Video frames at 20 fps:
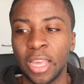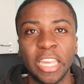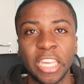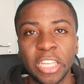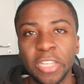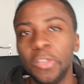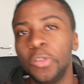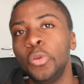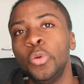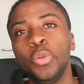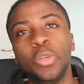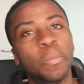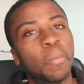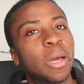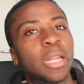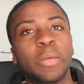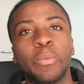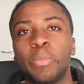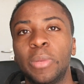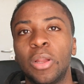He knew who the
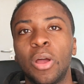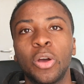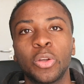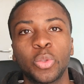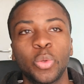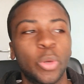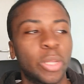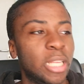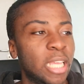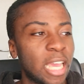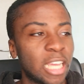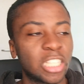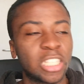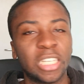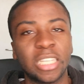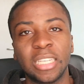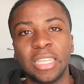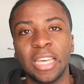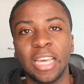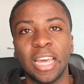money belonged to and
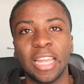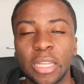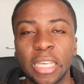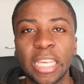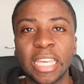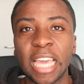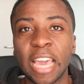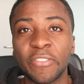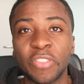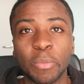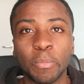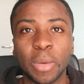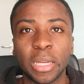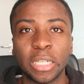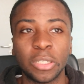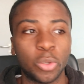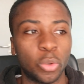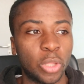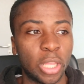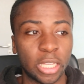he gave the
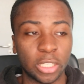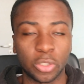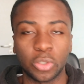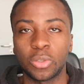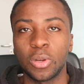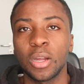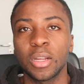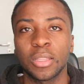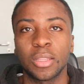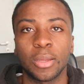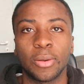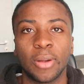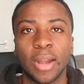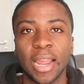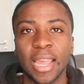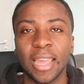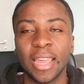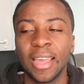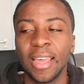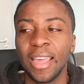money to the instructor,
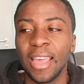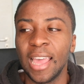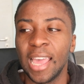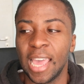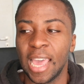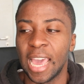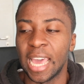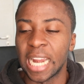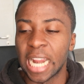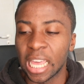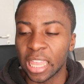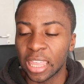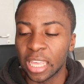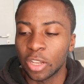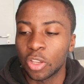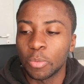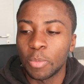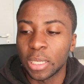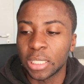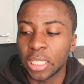right? And I
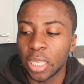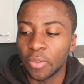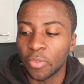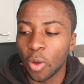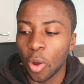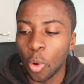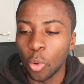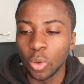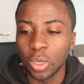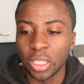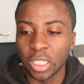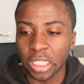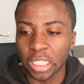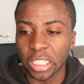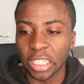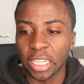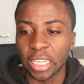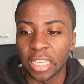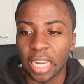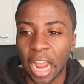think to myself, holy
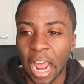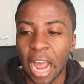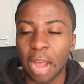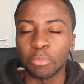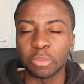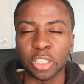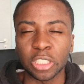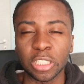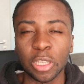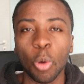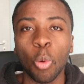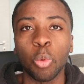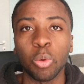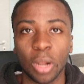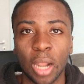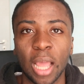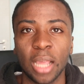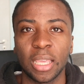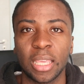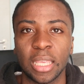shit, I'm so
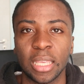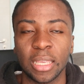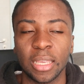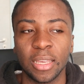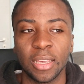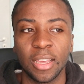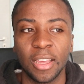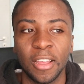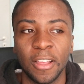lucky.